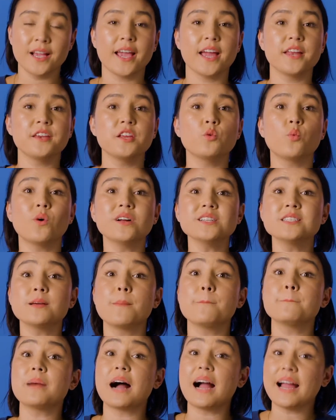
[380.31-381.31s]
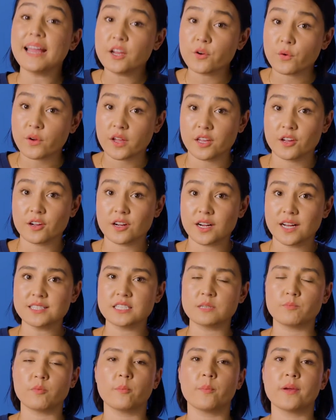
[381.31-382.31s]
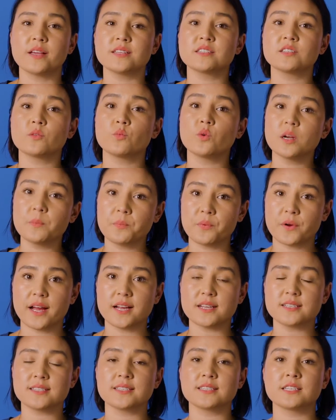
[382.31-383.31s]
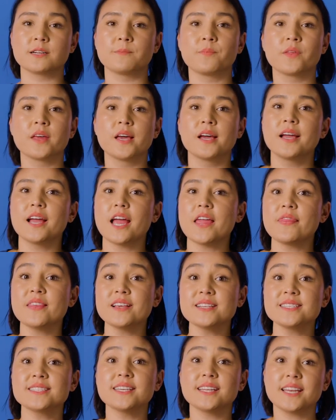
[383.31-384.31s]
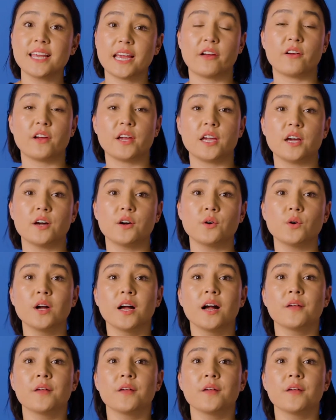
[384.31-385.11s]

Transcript: and you want to migrate your customer base to WordPress. In this scenario,